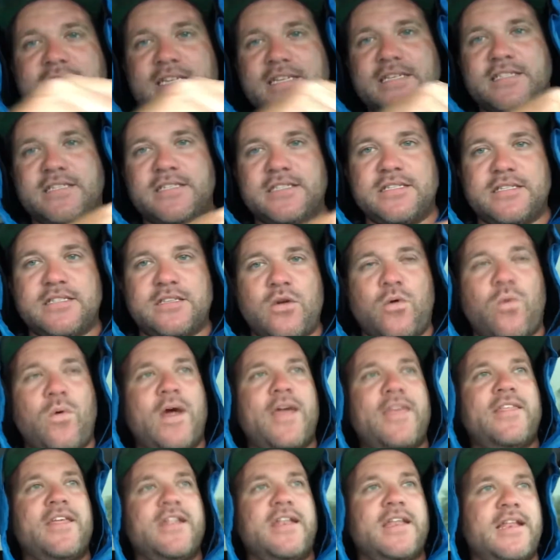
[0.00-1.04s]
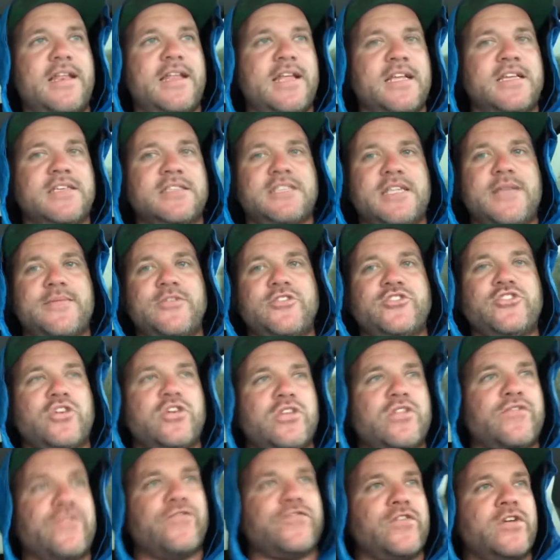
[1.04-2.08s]
This is the way that it is. Let me show you
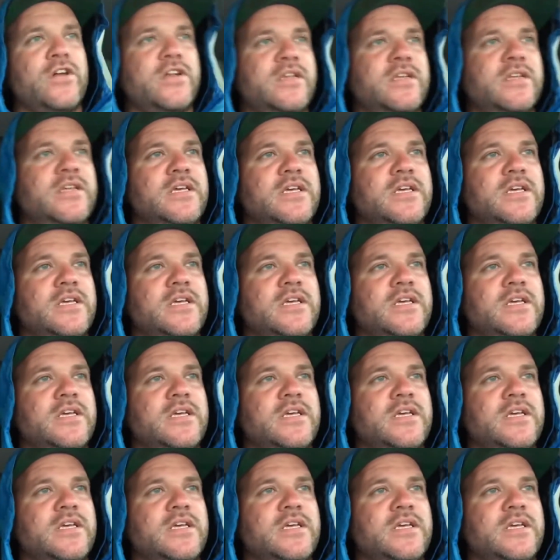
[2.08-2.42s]
the front